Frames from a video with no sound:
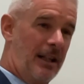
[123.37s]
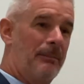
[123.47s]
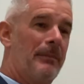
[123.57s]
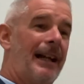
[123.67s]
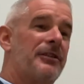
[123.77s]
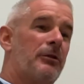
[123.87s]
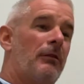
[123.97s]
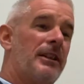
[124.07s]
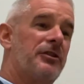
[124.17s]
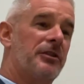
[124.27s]
to come back to
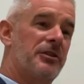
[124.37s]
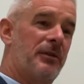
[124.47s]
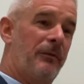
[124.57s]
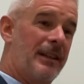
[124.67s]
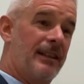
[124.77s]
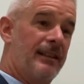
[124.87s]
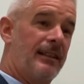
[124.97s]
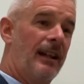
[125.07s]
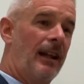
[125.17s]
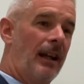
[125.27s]
Christchurch to
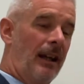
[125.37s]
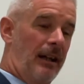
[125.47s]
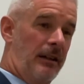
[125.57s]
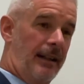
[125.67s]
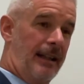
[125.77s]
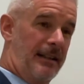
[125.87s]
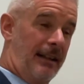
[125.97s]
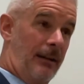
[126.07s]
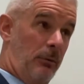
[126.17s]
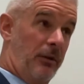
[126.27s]
visit, and I guess
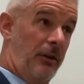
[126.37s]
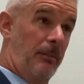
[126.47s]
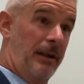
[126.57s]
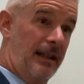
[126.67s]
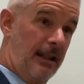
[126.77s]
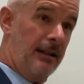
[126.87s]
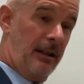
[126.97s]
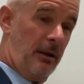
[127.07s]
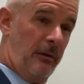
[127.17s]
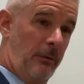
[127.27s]
that was the
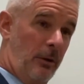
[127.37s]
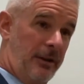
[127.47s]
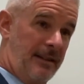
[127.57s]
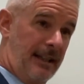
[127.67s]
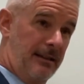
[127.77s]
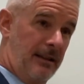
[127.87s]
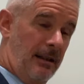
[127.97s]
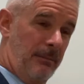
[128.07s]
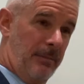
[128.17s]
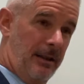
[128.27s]
beginning of what has ended
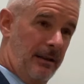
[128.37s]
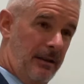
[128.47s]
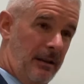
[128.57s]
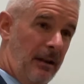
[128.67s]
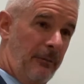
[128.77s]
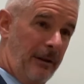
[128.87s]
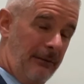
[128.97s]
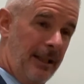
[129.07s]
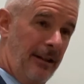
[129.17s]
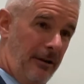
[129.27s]
up being a
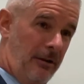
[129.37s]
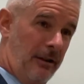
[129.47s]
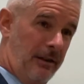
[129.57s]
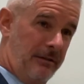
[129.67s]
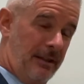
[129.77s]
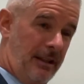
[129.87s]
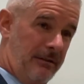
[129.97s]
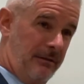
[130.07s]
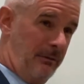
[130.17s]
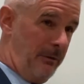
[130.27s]
very long
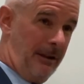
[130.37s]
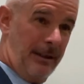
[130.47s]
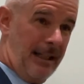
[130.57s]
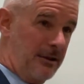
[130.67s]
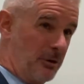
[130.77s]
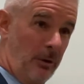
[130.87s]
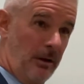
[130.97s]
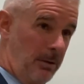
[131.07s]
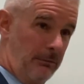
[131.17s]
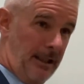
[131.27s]
and very
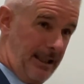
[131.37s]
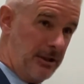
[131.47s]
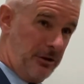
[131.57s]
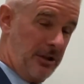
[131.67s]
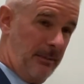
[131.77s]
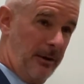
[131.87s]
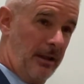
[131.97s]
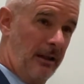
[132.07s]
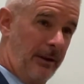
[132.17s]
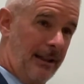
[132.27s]
enjoyable relationship
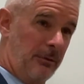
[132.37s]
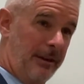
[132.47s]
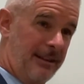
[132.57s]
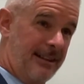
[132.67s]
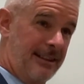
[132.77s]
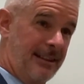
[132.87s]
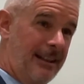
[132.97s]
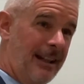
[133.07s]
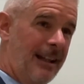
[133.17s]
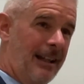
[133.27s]
that I've had with the
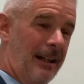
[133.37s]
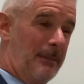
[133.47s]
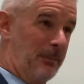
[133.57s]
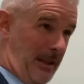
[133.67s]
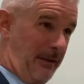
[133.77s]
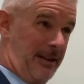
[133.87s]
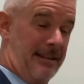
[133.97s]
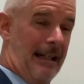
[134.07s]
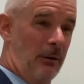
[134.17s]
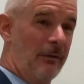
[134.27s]
city.
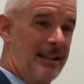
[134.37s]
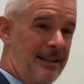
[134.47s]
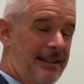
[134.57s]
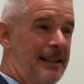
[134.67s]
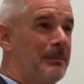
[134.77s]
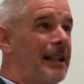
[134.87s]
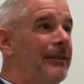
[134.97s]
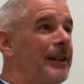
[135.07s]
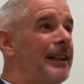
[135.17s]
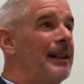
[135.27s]
That's now obviously seen me
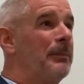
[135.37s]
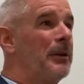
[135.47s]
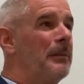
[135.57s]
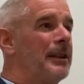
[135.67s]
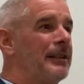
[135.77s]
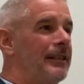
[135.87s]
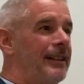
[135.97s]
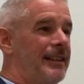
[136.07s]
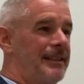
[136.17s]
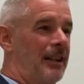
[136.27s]
living here
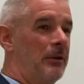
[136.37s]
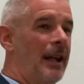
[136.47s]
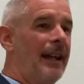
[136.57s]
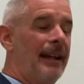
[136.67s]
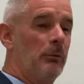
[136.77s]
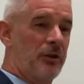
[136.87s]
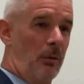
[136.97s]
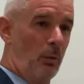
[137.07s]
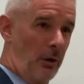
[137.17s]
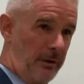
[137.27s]
permanently. So it was
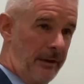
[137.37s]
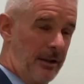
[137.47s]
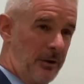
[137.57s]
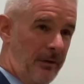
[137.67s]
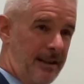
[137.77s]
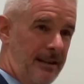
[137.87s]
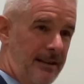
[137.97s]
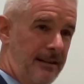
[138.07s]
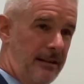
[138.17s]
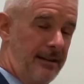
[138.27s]
on one of those
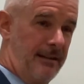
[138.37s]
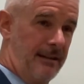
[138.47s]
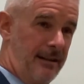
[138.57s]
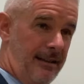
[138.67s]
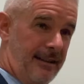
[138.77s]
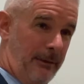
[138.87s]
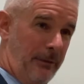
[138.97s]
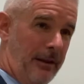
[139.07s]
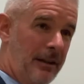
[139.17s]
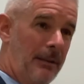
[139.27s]
visits in
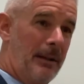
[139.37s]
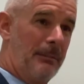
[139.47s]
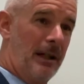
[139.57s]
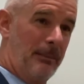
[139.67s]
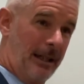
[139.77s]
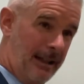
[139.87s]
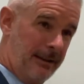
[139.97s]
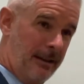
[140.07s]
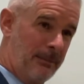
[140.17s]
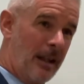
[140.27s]
1997 that I met my
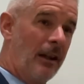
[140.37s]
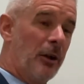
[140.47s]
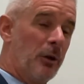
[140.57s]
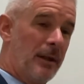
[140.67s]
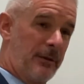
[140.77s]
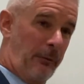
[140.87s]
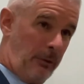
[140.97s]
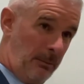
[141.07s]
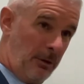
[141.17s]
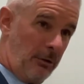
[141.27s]
partner, who is
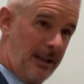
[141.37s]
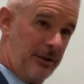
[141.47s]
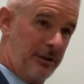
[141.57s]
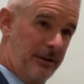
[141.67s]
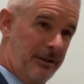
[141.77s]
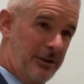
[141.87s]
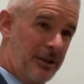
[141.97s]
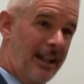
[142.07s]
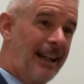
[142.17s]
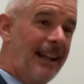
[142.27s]
from
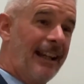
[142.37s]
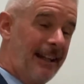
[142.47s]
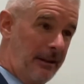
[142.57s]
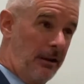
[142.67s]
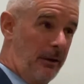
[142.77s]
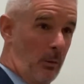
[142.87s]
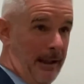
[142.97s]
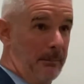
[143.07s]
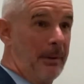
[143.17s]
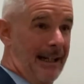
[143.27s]
Christchurch. He and I
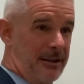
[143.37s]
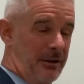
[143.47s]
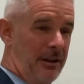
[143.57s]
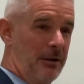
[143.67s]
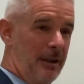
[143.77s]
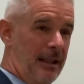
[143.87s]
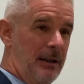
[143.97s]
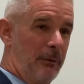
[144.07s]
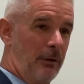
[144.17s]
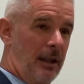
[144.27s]
went back to the
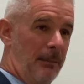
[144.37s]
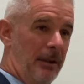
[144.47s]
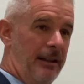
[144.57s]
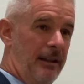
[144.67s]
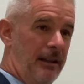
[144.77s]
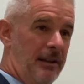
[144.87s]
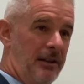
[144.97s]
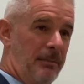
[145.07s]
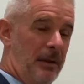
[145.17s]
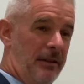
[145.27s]
UK for a couple of
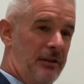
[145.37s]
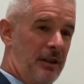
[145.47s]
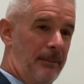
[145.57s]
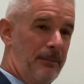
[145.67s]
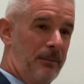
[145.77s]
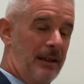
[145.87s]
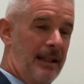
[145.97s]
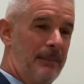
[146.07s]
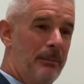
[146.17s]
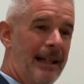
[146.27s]
years, but
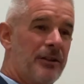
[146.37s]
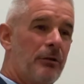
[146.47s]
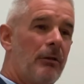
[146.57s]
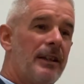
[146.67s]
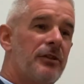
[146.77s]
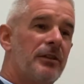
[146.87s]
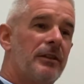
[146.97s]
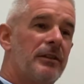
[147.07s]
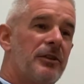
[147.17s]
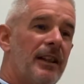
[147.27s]
came back to
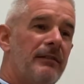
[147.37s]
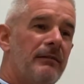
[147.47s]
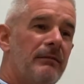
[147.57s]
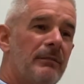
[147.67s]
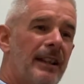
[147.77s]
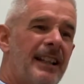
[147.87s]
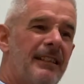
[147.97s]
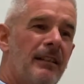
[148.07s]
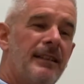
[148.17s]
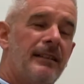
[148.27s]
Christchurch in
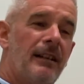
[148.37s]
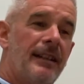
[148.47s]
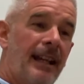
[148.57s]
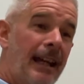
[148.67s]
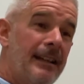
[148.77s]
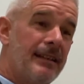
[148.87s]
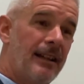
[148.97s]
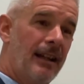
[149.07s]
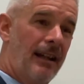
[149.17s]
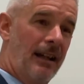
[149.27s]
late
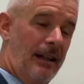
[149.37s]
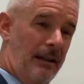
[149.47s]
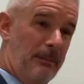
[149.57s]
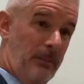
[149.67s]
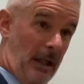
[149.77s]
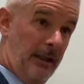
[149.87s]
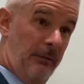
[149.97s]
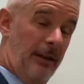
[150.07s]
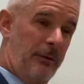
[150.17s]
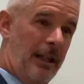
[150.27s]
1998 and
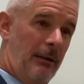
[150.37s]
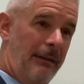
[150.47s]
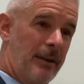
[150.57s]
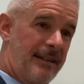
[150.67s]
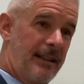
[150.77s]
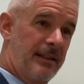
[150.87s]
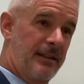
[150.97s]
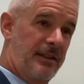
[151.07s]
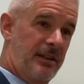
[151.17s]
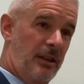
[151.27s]
have lived here ever
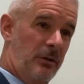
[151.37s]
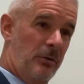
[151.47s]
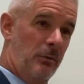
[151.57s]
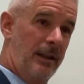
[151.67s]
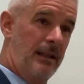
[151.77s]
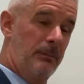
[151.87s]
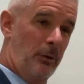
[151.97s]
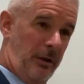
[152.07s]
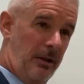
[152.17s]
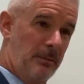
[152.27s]
since. So we
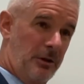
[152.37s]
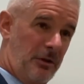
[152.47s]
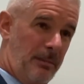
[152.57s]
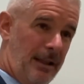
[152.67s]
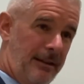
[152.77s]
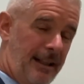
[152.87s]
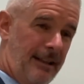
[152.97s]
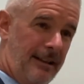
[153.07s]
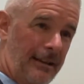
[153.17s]
bought a commercial building in